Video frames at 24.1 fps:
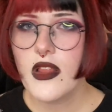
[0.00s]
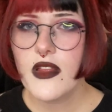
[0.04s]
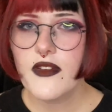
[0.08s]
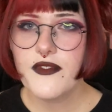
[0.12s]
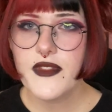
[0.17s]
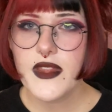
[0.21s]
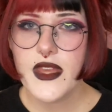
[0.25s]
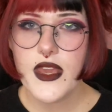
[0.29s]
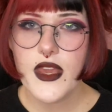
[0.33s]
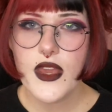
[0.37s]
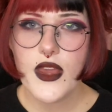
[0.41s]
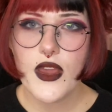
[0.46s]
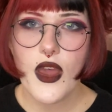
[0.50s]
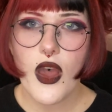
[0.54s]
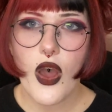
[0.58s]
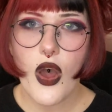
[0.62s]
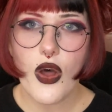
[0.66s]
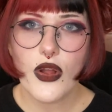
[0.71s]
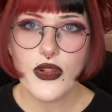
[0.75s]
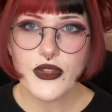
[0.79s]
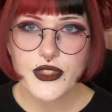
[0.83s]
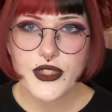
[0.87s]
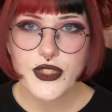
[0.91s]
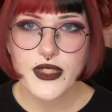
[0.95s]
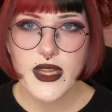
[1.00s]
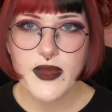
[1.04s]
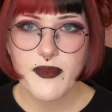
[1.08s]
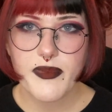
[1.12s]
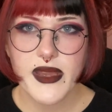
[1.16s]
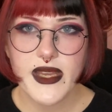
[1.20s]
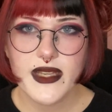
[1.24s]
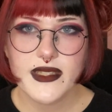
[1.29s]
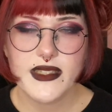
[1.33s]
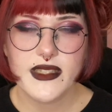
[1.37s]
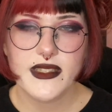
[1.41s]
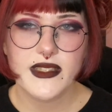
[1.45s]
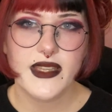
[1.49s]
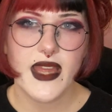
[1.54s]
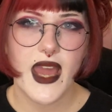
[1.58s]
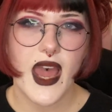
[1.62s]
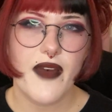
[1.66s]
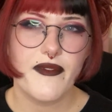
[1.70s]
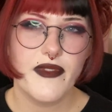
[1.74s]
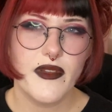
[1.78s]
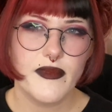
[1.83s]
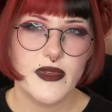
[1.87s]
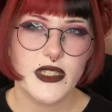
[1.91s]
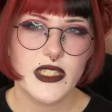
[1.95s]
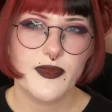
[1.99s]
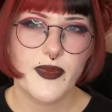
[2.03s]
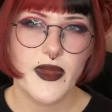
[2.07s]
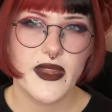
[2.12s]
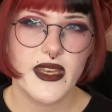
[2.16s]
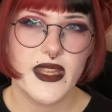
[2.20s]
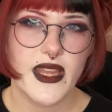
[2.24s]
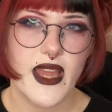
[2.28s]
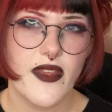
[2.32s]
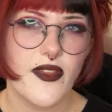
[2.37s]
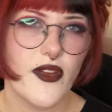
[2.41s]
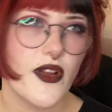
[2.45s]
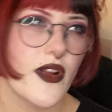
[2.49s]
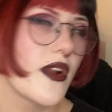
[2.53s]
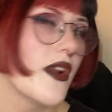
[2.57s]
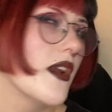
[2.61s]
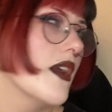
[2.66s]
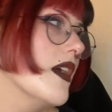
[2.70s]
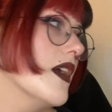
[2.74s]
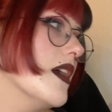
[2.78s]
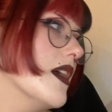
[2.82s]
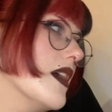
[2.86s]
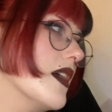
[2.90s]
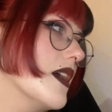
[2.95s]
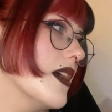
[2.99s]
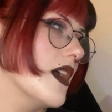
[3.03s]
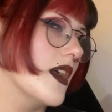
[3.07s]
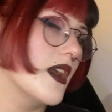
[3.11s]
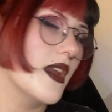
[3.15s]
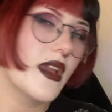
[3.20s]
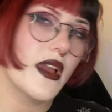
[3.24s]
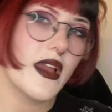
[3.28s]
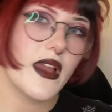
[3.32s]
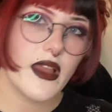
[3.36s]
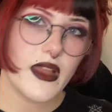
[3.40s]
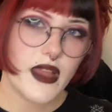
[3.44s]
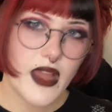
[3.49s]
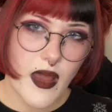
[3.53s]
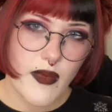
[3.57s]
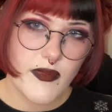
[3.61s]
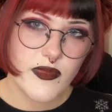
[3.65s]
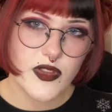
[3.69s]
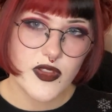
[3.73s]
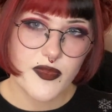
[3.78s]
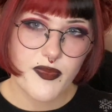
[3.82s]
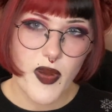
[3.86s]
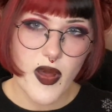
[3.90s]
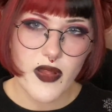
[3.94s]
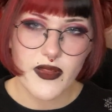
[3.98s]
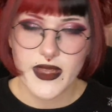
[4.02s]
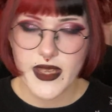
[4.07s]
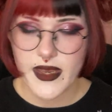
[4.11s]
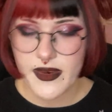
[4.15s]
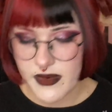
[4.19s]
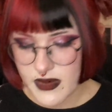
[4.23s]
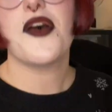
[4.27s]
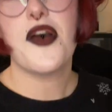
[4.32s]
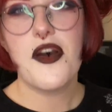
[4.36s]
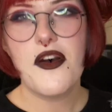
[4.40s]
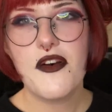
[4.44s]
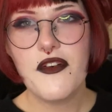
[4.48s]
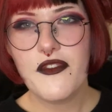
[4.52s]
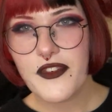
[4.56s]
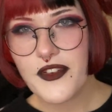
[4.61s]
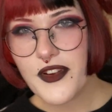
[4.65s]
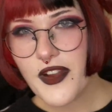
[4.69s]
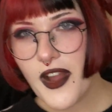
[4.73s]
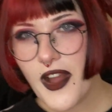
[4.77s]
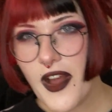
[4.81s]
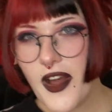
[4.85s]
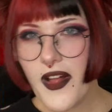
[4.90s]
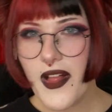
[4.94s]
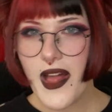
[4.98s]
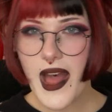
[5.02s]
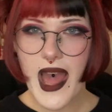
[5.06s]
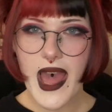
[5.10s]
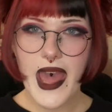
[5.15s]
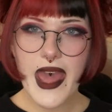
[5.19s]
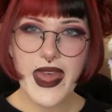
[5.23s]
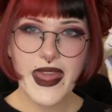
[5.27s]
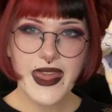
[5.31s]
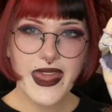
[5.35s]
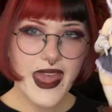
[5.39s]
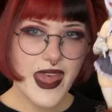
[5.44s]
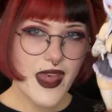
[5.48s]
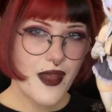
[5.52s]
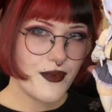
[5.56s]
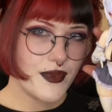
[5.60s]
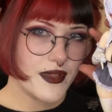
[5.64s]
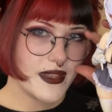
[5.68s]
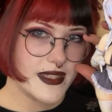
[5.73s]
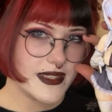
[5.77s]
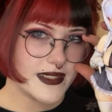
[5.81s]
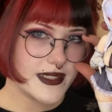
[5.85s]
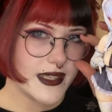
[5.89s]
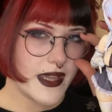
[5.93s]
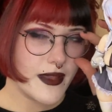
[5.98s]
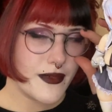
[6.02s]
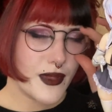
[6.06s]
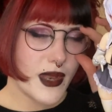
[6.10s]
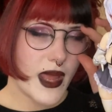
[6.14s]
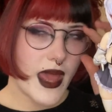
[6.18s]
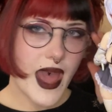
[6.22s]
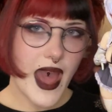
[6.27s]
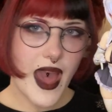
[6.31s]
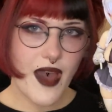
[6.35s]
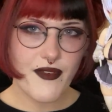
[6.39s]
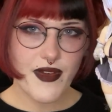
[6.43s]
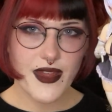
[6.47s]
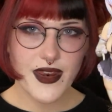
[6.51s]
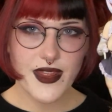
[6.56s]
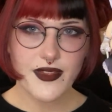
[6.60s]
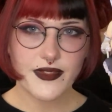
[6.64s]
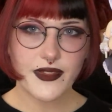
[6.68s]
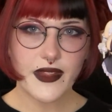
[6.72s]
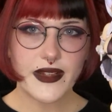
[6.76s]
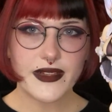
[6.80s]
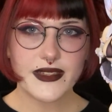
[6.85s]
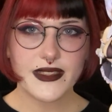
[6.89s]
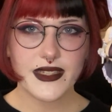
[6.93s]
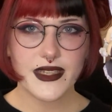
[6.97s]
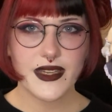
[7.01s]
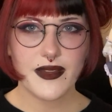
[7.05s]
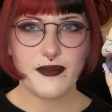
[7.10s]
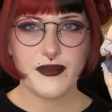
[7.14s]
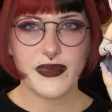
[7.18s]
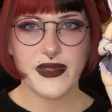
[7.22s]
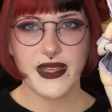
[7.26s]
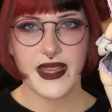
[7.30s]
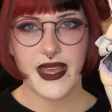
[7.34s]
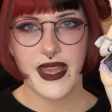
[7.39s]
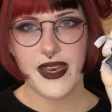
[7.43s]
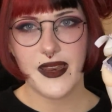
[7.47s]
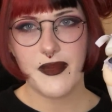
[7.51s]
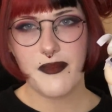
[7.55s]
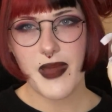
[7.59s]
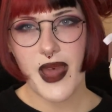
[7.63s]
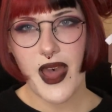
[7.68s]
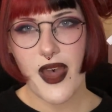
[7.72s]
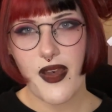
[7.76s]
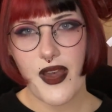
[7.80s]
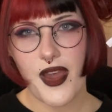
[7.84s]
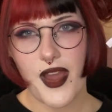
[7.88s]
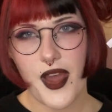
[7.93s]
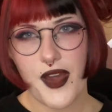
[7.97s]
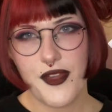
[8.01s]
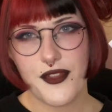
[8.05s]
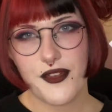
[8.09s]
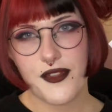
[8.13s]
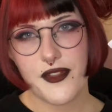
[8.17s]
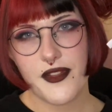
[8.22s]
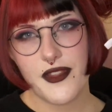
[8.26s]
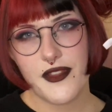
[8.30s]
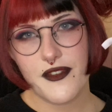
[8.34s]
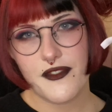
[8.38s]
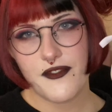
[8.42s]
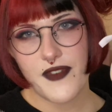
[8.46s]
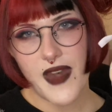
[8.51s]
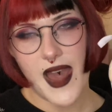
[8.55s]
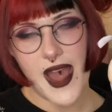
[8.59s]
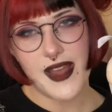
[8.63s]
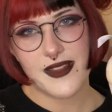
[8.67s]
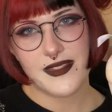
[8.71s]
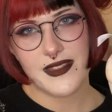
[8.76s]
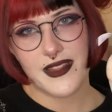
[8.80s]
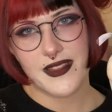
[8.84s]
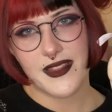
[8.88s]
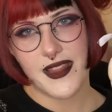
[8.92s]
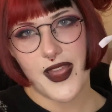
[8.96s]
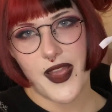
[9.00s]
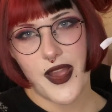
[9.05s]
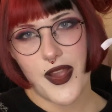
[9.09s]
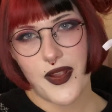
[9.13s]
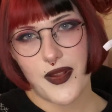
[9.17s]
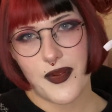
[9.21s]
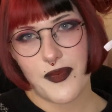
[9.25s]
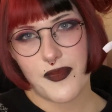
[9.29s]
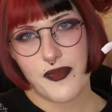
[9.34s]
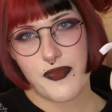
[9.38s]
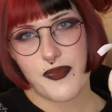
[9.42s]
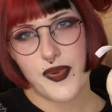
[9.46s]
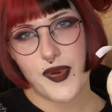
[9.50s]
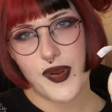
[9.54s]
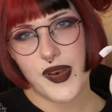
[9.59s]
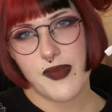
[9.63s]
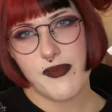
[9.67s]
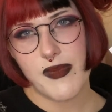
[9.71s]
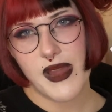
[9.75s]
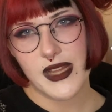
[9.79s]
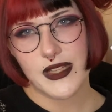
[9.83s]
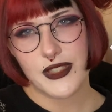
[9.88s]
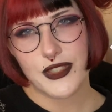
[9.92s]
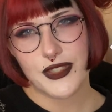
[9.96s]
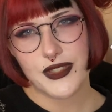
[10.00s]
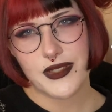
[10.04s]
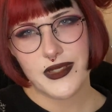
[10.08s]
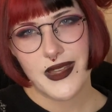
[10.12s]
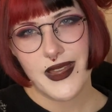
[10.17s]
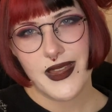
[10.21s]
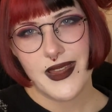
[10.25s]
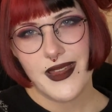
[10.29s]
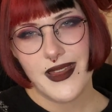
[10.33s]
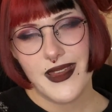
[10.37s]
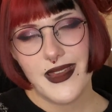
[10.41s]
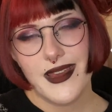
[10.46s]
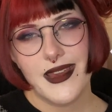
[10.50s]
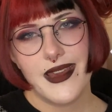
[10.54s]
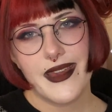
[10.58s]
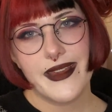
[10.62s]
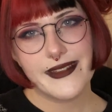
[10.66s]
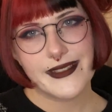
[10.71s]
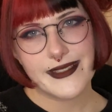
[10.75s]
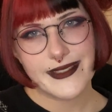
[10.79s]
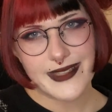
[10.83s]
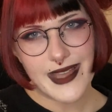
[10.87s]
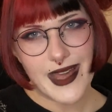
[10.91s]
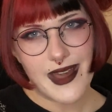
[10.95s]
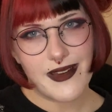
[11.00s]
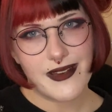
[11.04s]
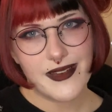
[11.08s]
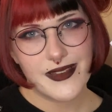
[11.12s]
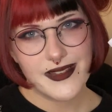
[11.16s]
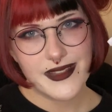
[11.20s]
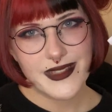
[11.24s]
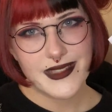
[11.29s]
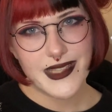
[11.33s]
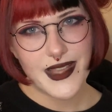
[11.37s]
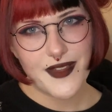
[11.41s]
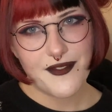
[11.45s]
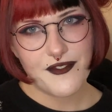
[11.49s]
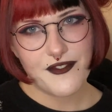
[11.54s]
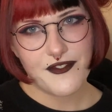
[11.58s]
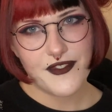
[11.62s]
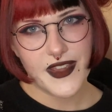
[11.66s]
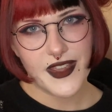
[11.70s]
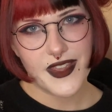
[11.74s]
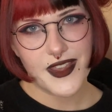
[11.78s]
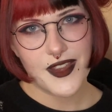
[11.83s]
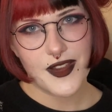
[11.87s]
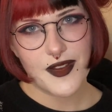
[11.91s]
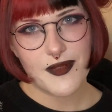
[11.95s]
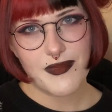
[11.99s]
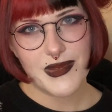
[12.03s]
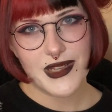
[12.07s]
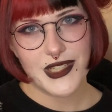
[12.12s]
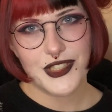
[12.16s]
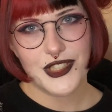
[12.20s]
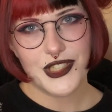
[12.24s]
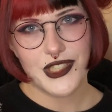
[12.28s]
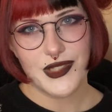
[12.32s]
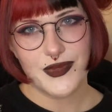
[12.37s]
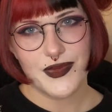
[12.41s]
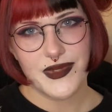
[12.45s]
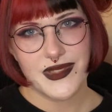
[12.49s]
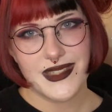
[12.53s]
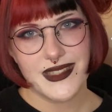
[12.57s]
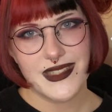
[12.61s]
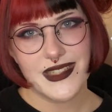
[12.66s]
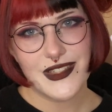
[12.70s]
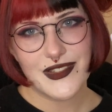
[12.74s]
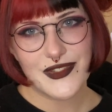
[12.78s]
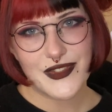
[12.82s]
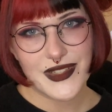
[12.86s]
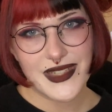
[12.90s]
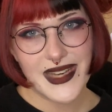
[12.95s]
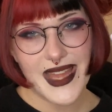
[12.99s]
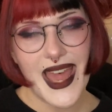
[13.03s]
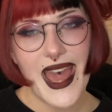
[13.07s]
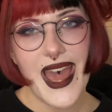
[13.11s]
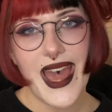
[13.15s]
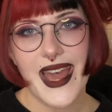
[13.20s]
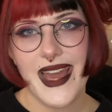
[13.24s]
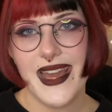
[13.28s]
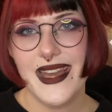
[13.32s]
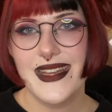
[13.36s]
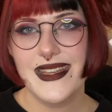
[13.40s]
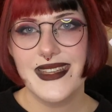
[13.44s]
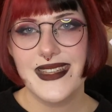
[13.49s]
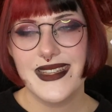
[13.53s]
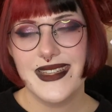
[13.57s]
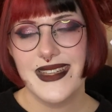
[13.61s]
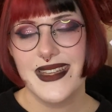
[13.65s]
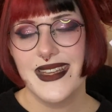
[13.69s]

of the alternate pieces to have them displayed together comes with Paulyne. Overall, I can't really say that I have anything to complain about other than the fact that they are pretty much exactly the same figure but just with a different head.